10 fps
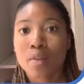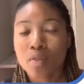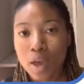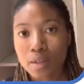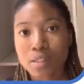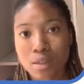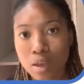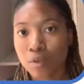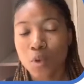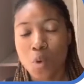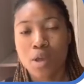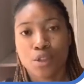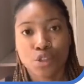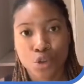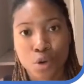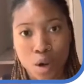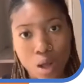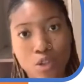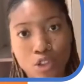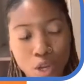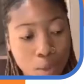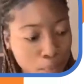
that therefore is your culture.